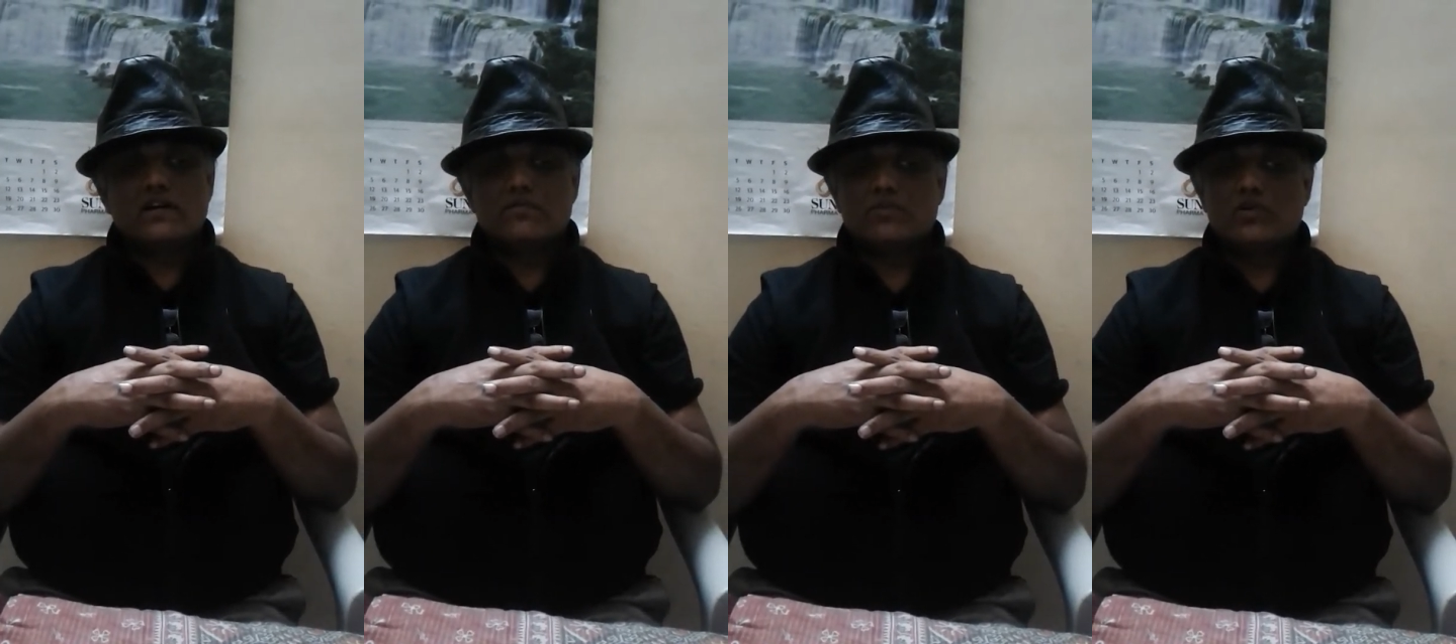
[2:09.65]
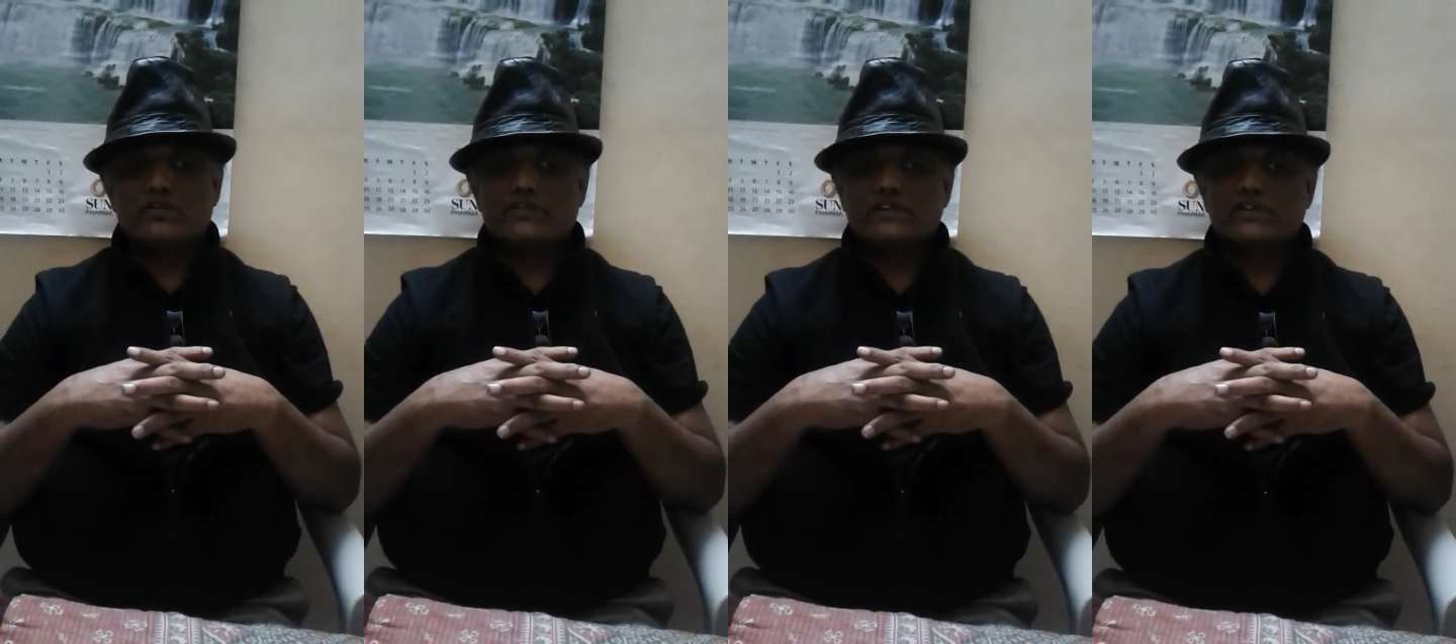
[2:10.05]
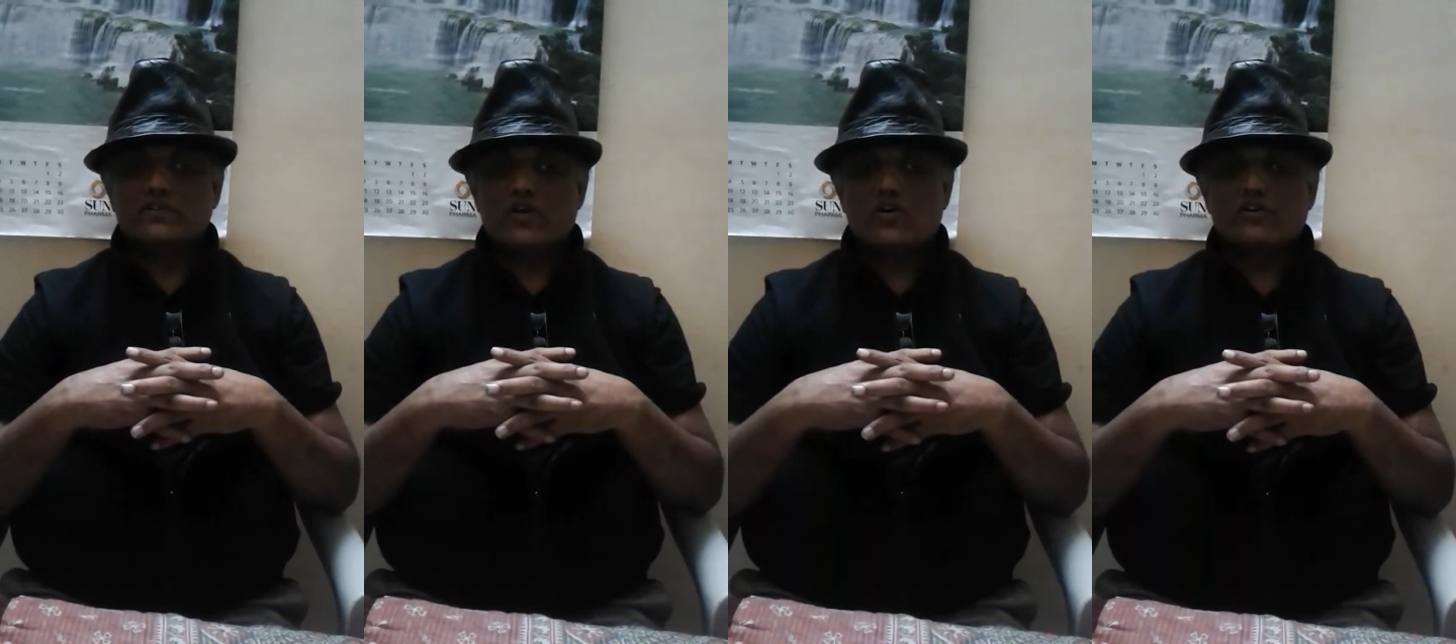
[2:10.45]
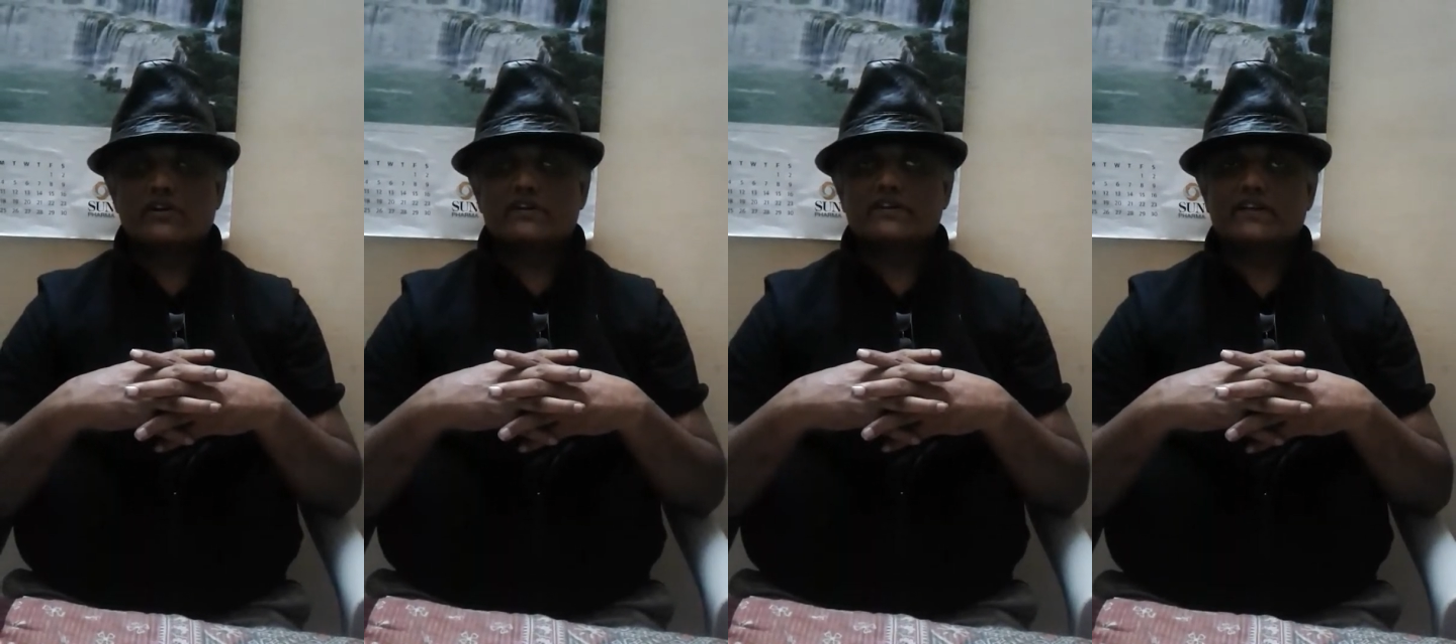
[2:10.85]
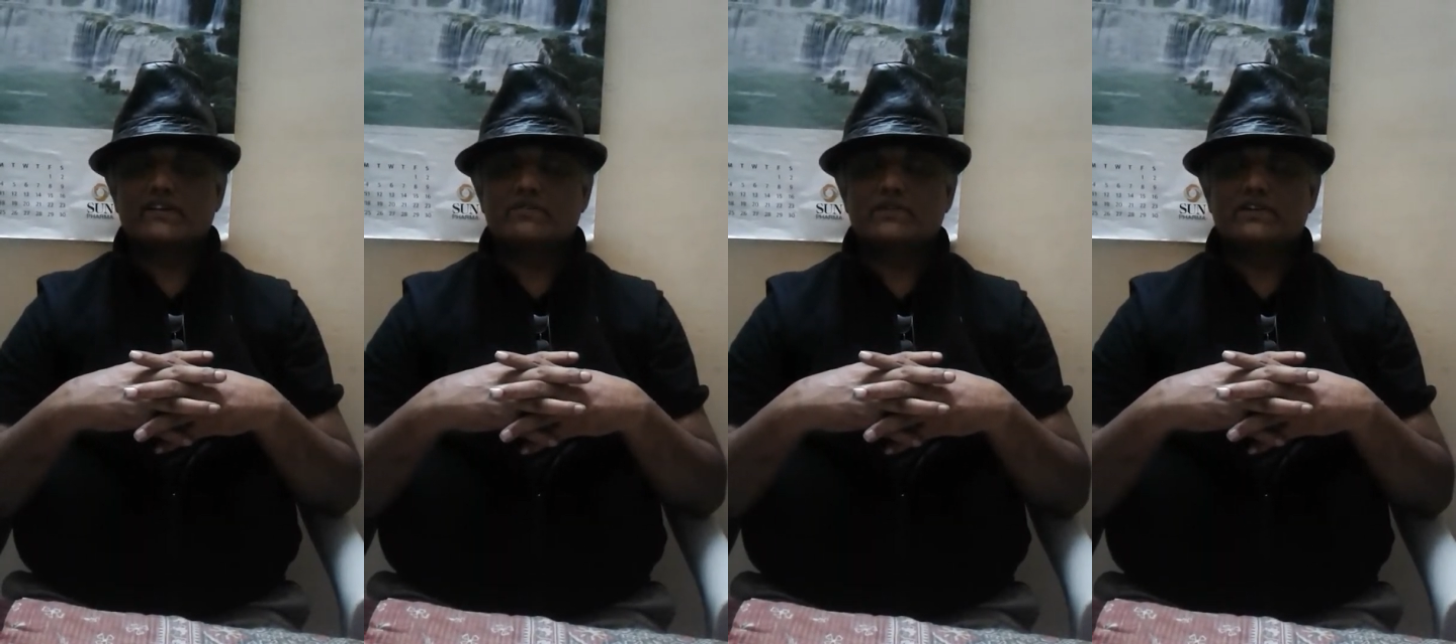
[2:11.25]
opposing Congress
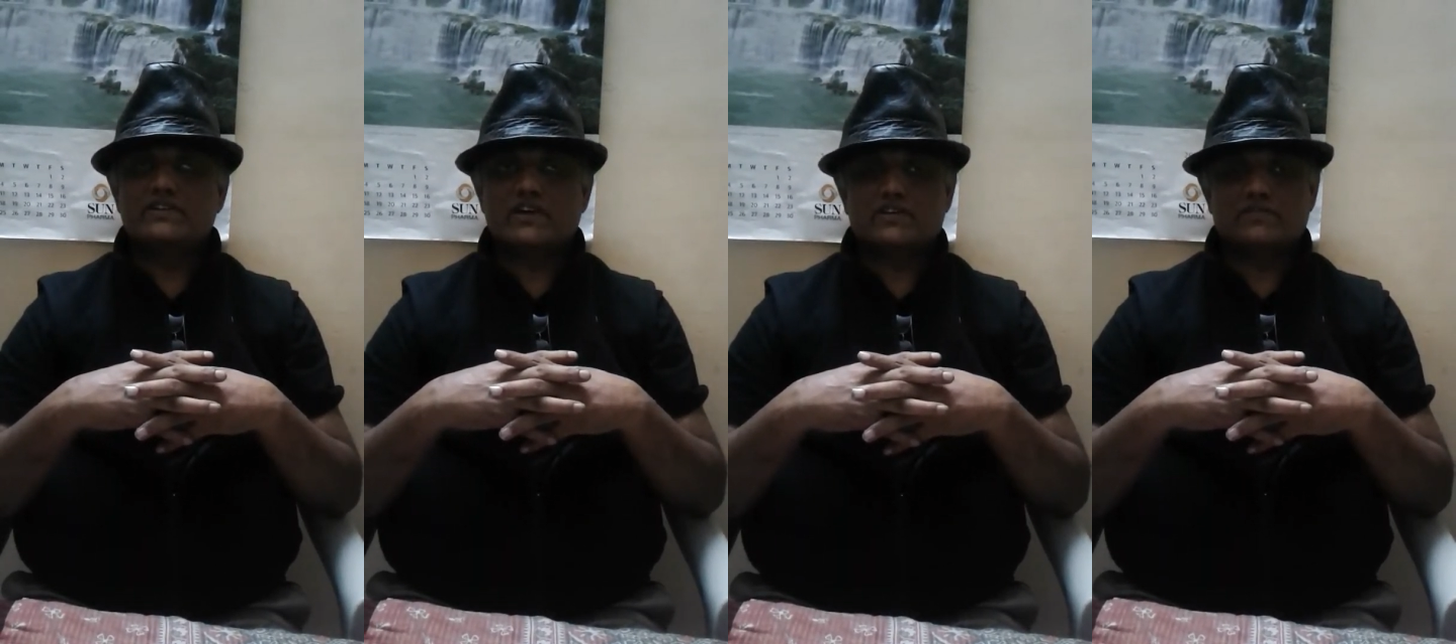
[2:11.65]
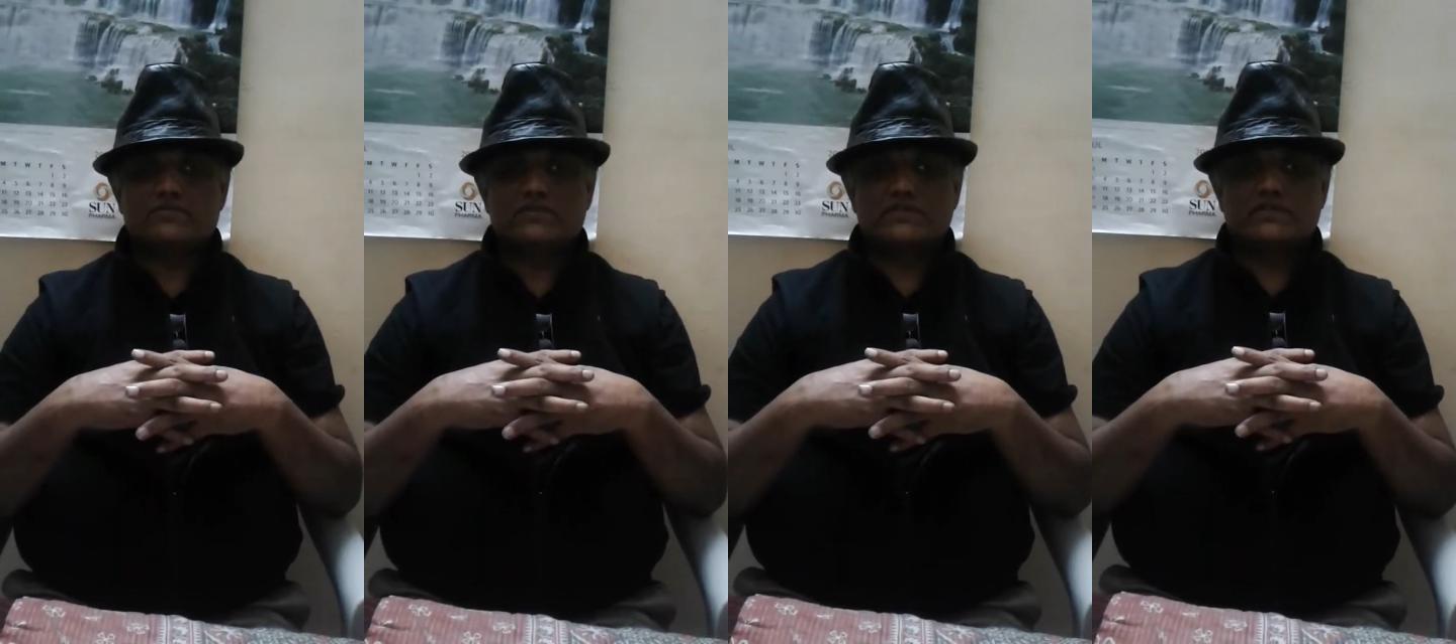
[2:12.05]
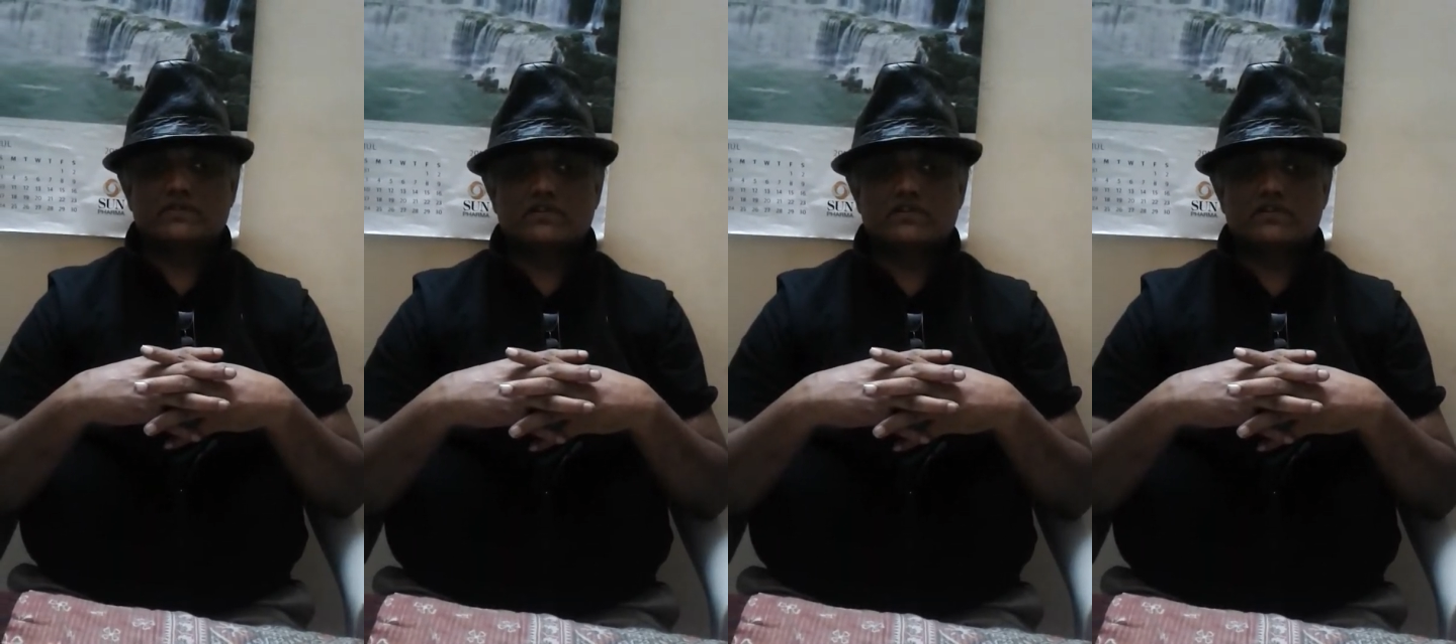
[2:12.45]
SP tie-ups,